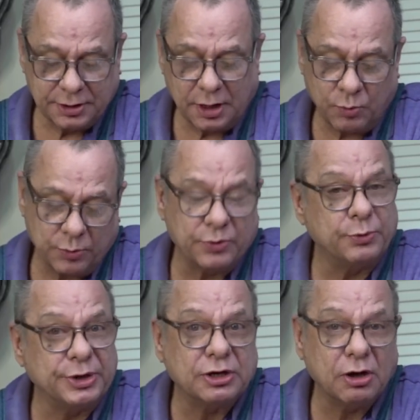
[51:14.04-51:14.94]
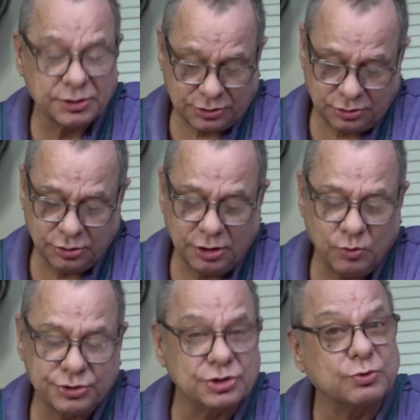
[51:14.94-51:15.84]
when we reconstitute it,
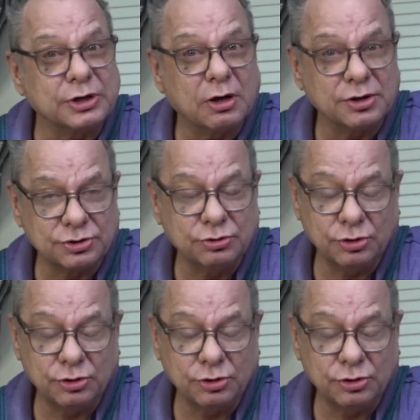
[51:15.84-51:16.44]
we'll just reconstitute